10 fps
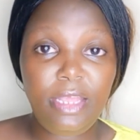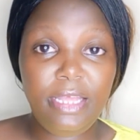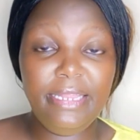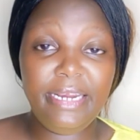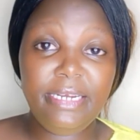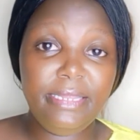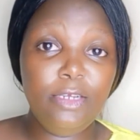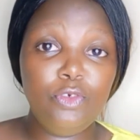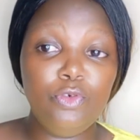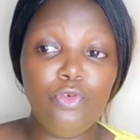the right
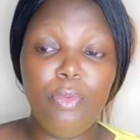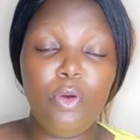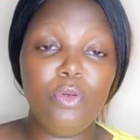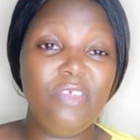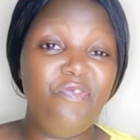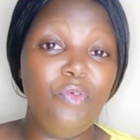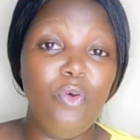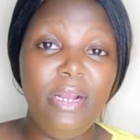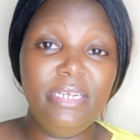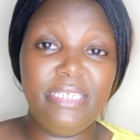thing to do, because if you
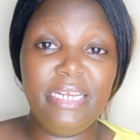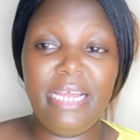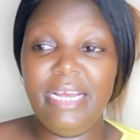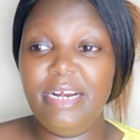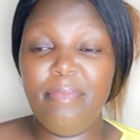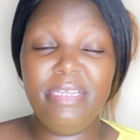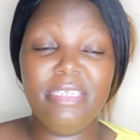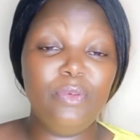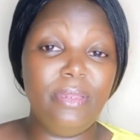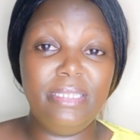go and sign
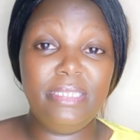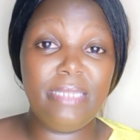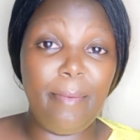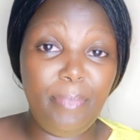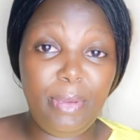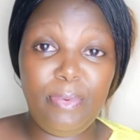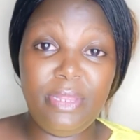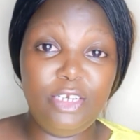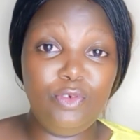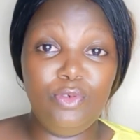agreements with some people
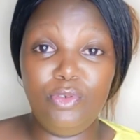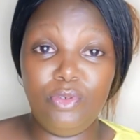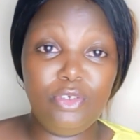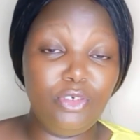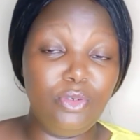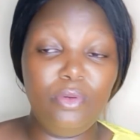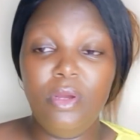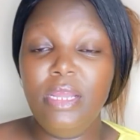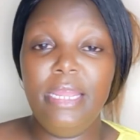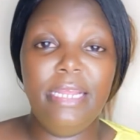that you do not know,
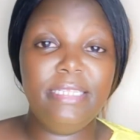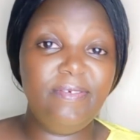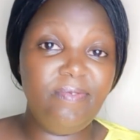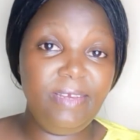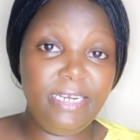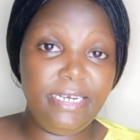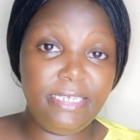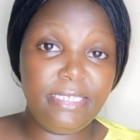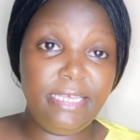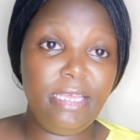it's very
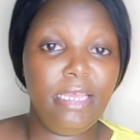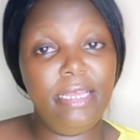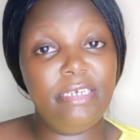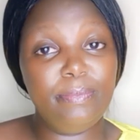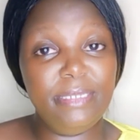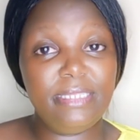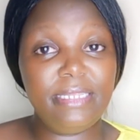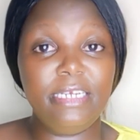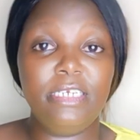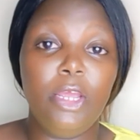risky. It means
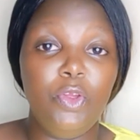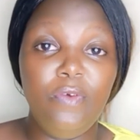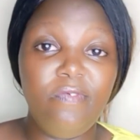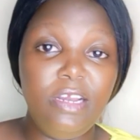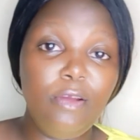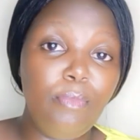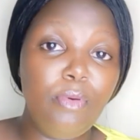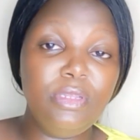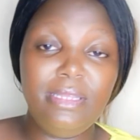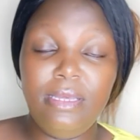that your
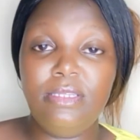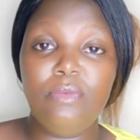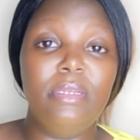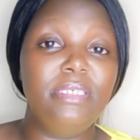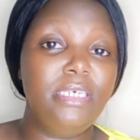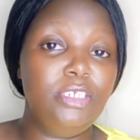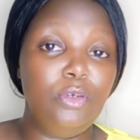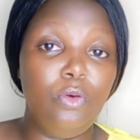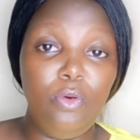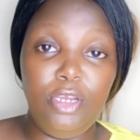valuable things will
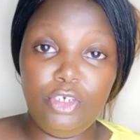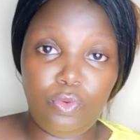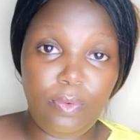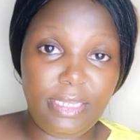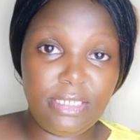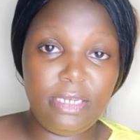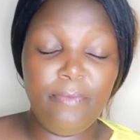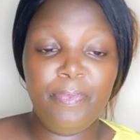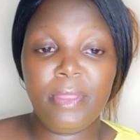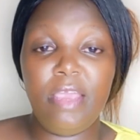just go into waste.
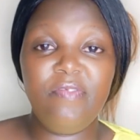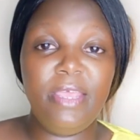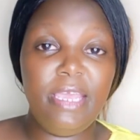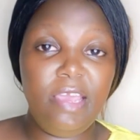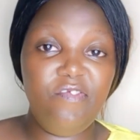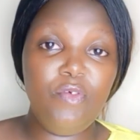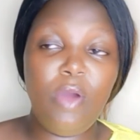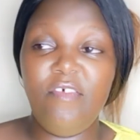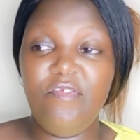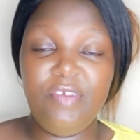If they gave you
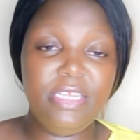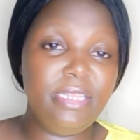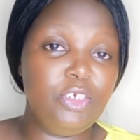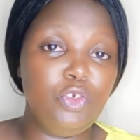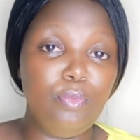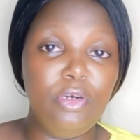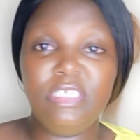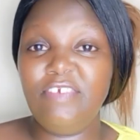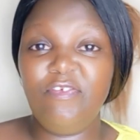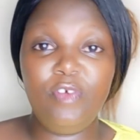a fridge that you bought
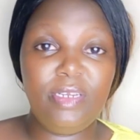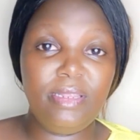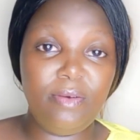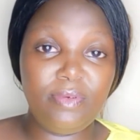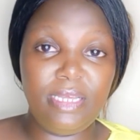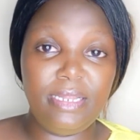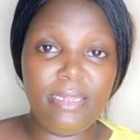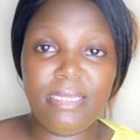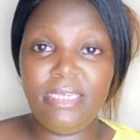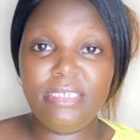at 40,000,
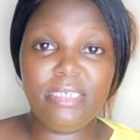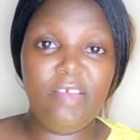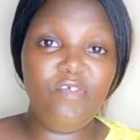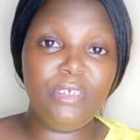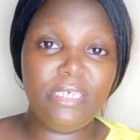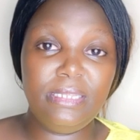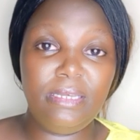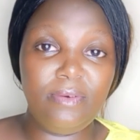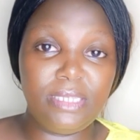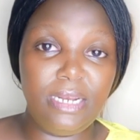they just gave you
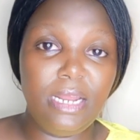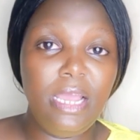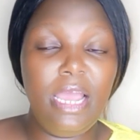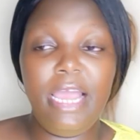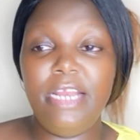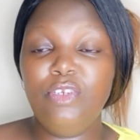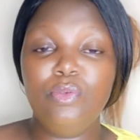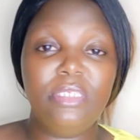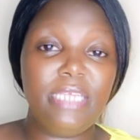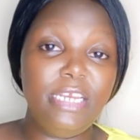10,000, and
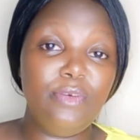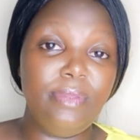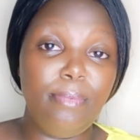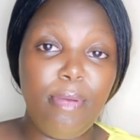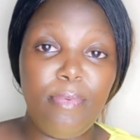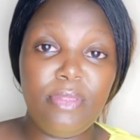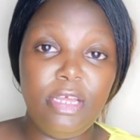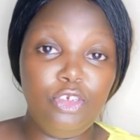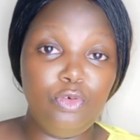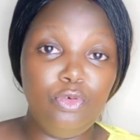you signed with people
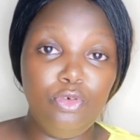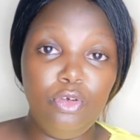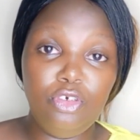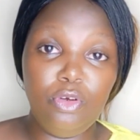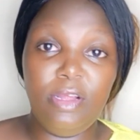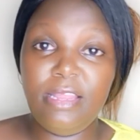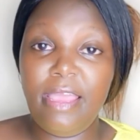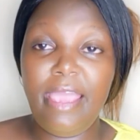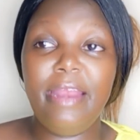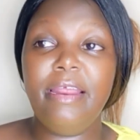that you do not know, and
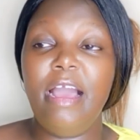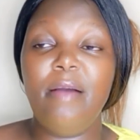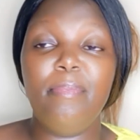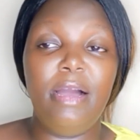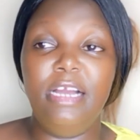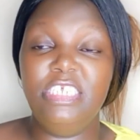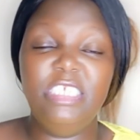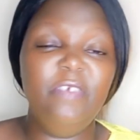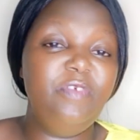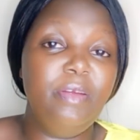they end up
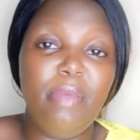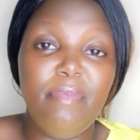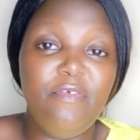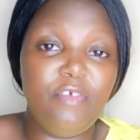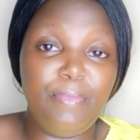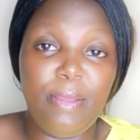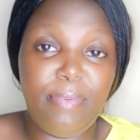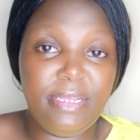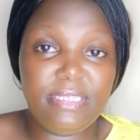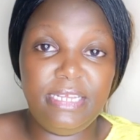shifting maybe from the
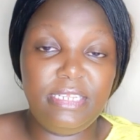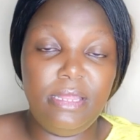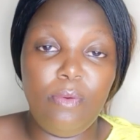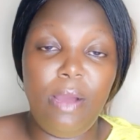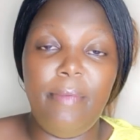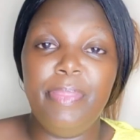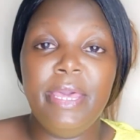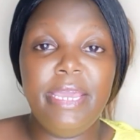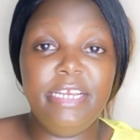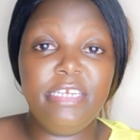place that they were,
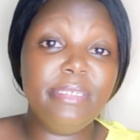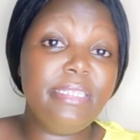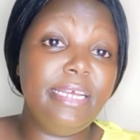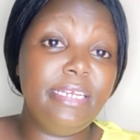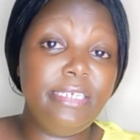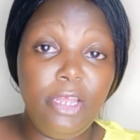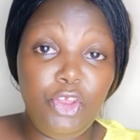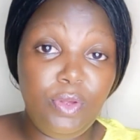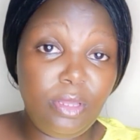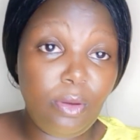it means that
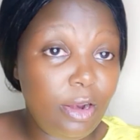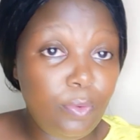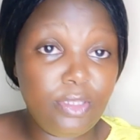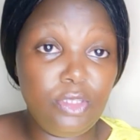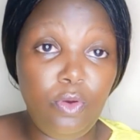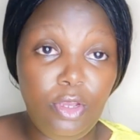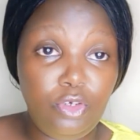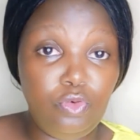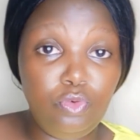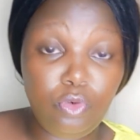you're the one who is going
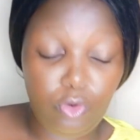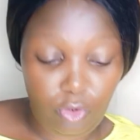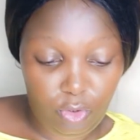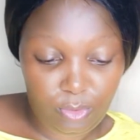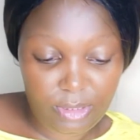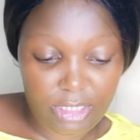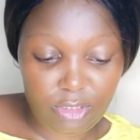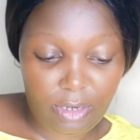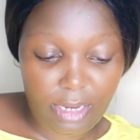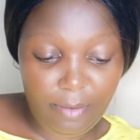to lose it,
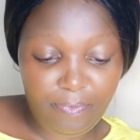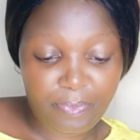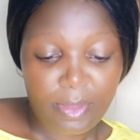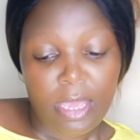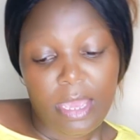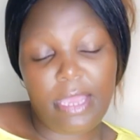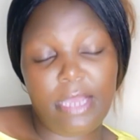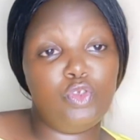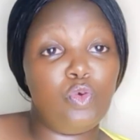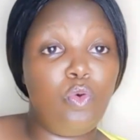okay?
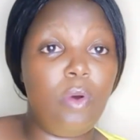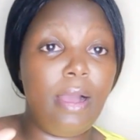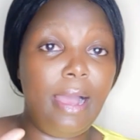Yeah, so